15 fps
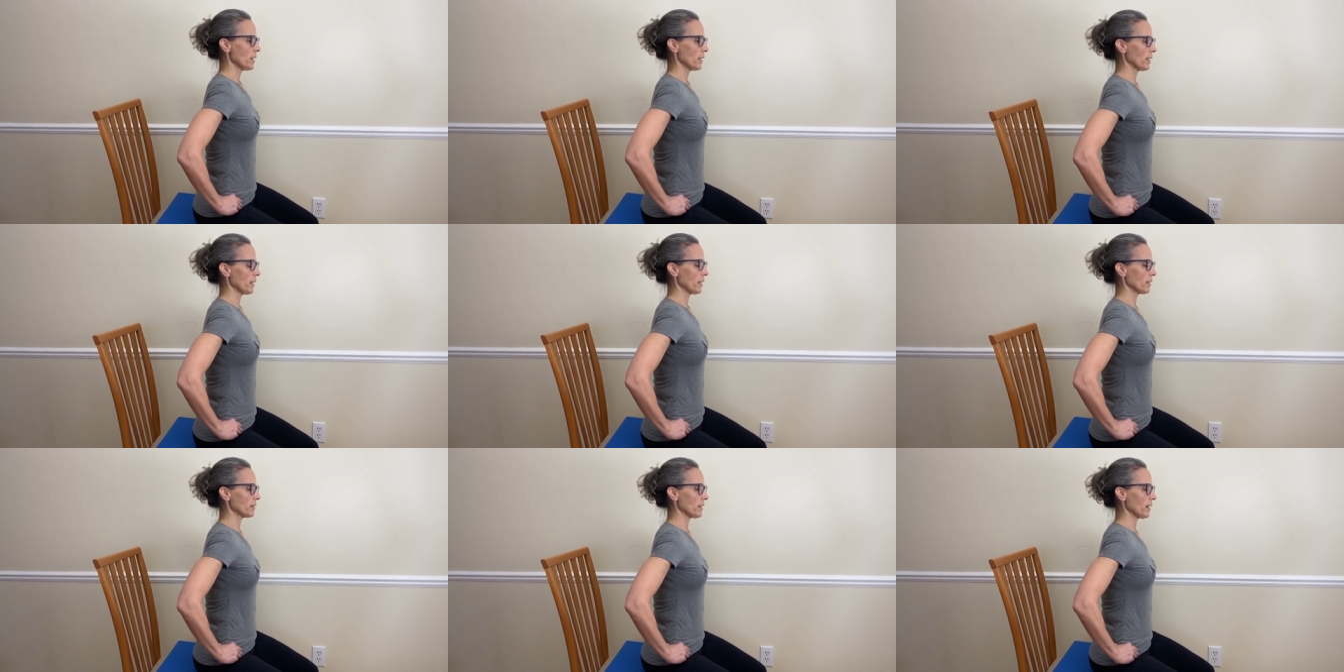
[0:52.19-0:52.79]

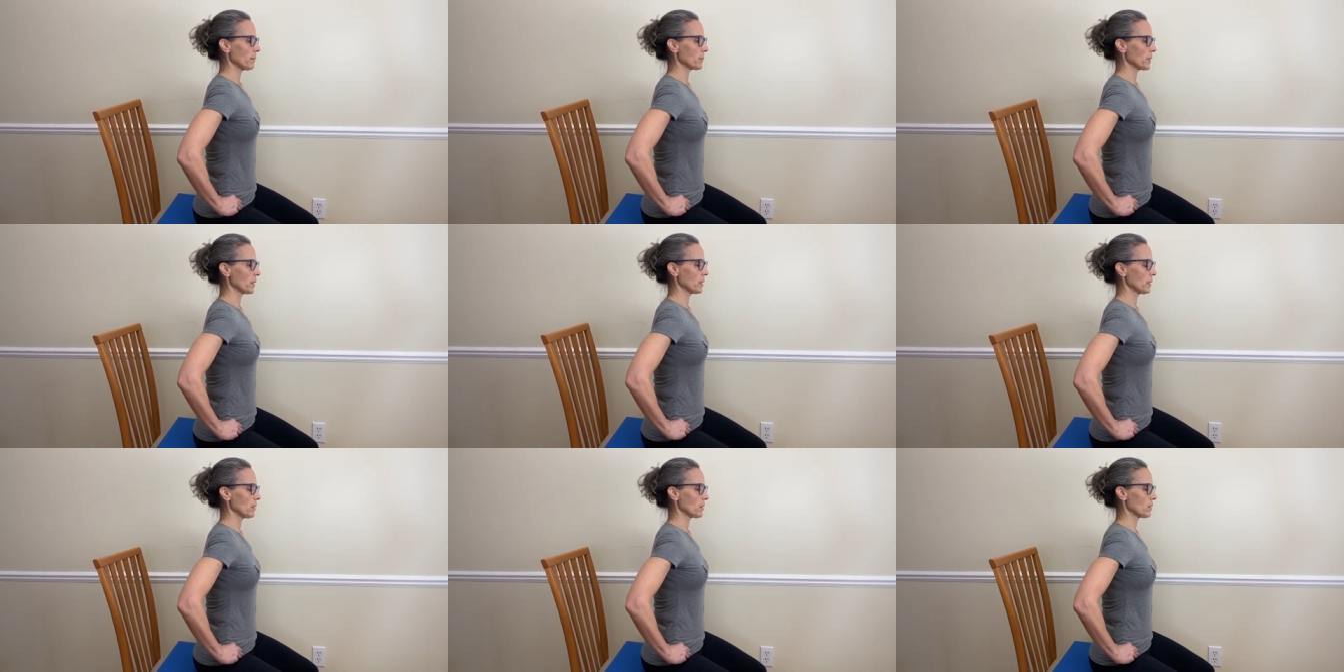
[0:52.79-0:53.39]
And I'm
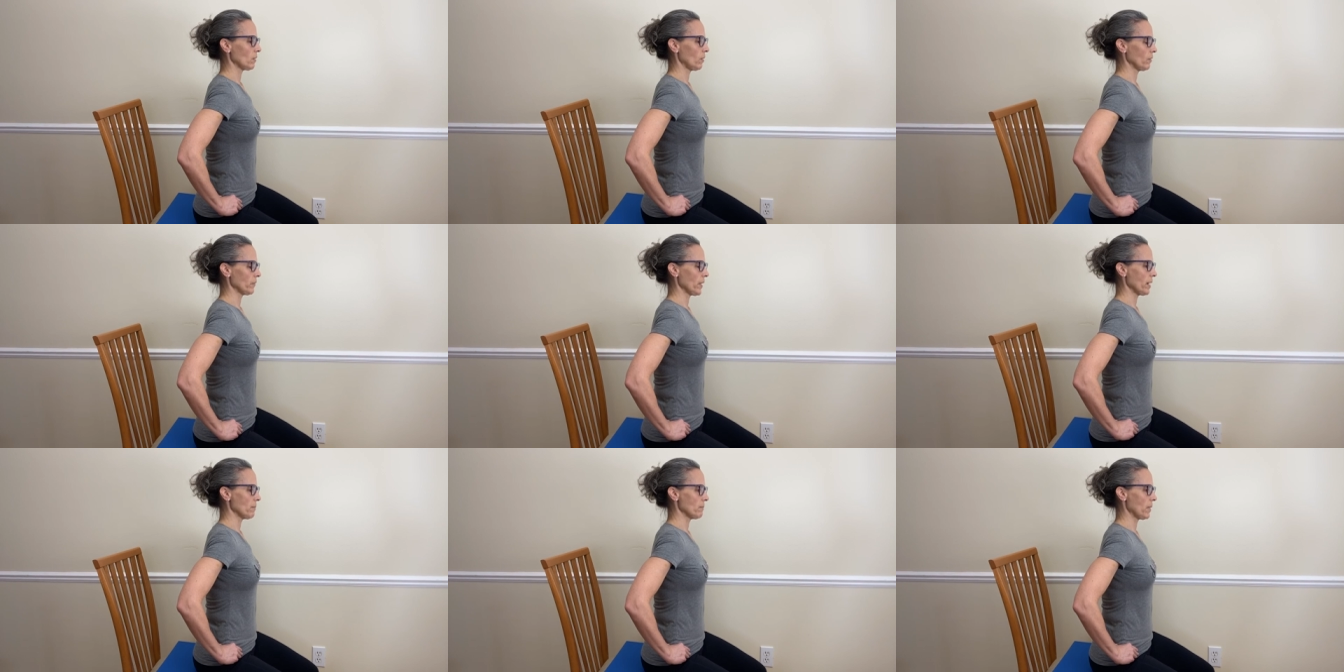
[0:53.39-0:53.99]
gonna call
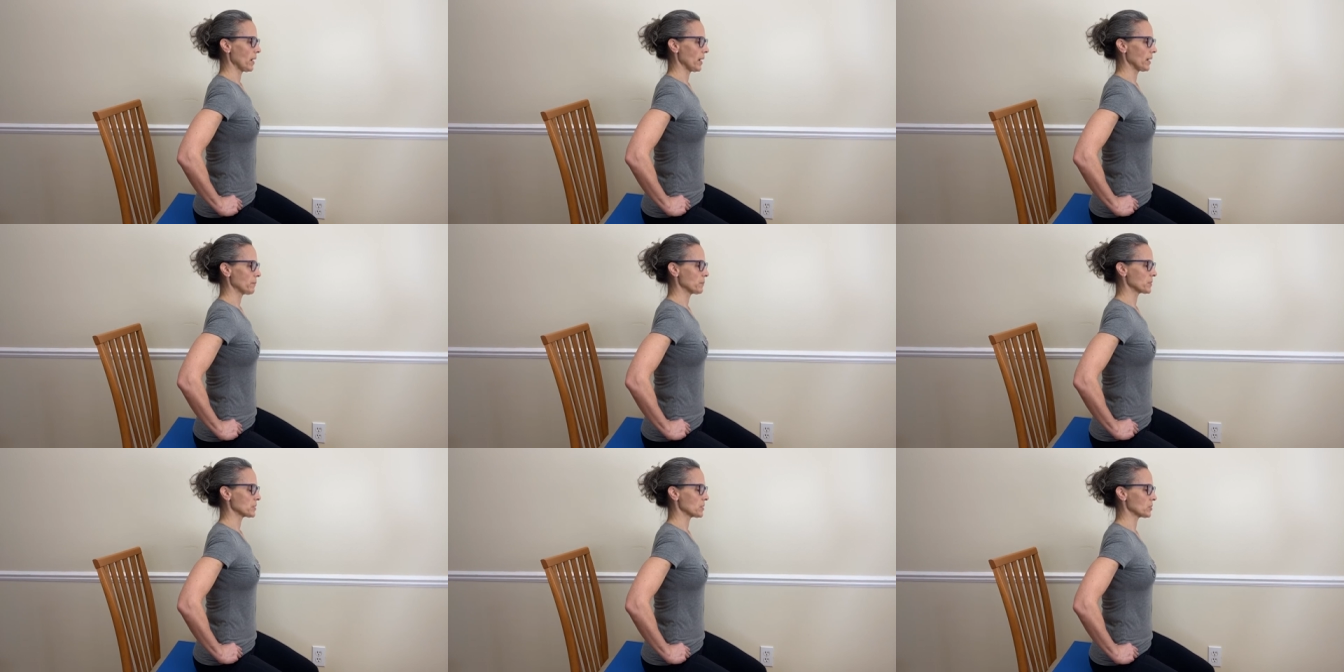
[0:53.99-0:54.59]
that my
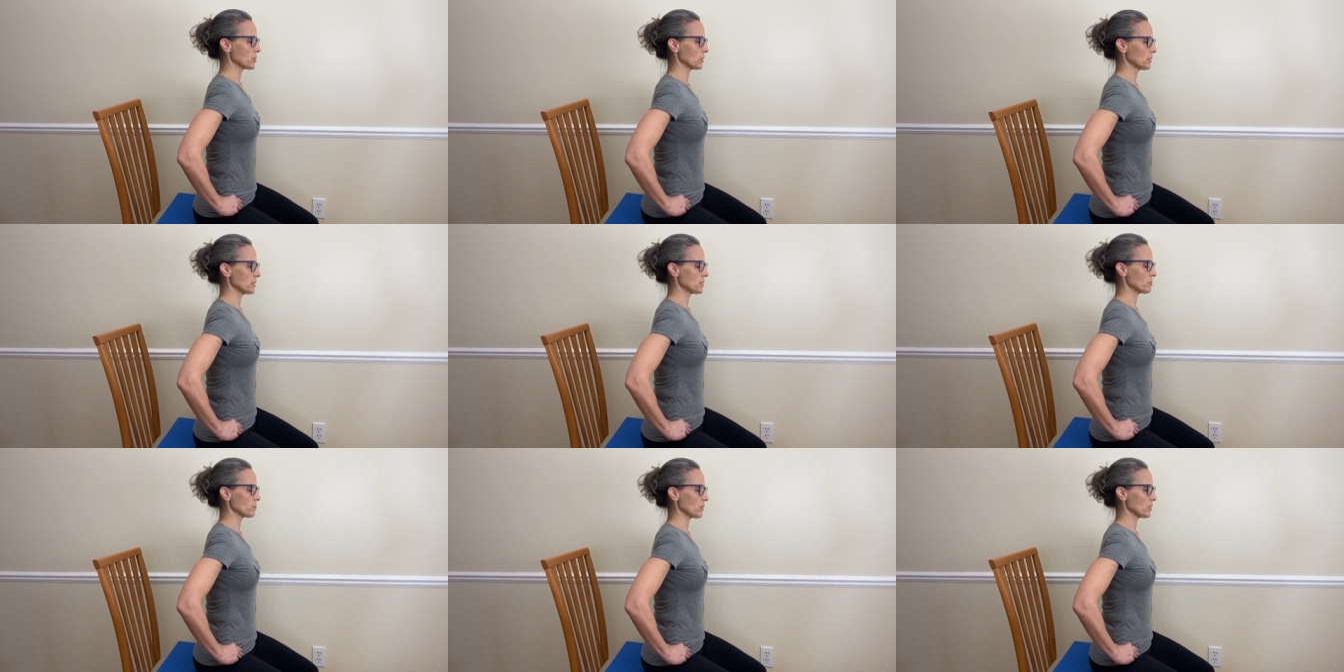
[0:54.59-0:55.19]
position of
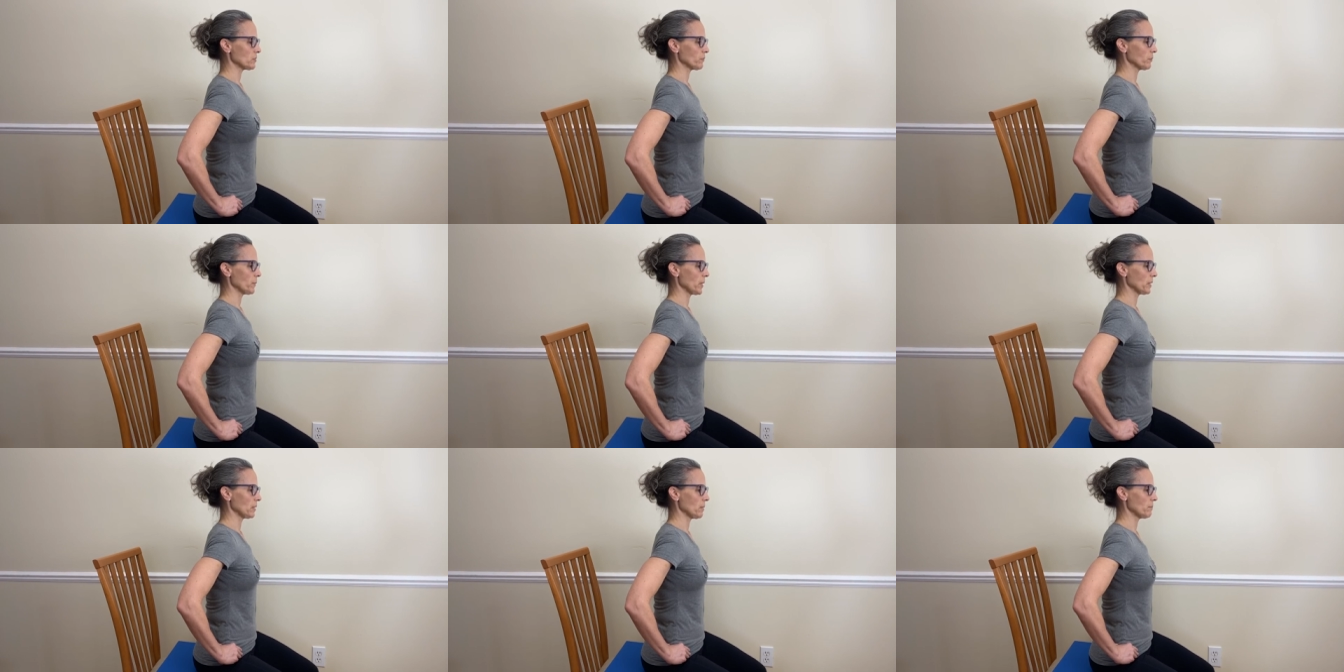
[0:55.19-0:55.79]
least stress for
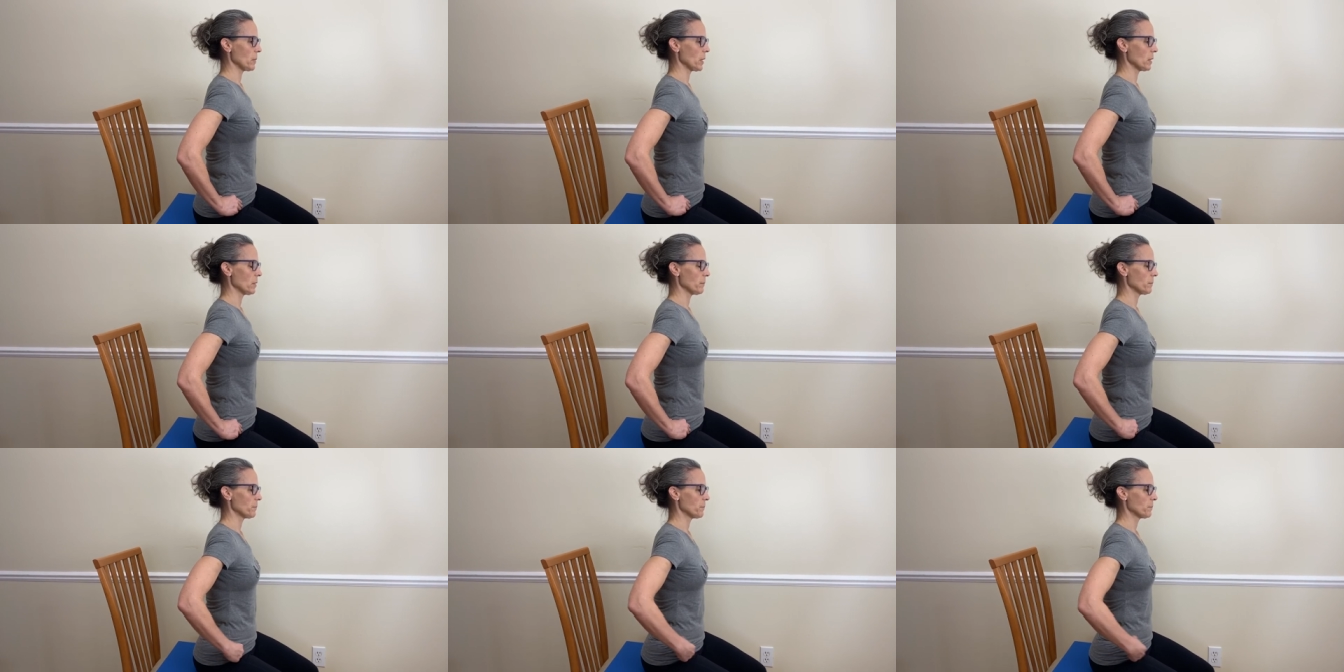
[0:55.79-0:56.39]
my lumbar.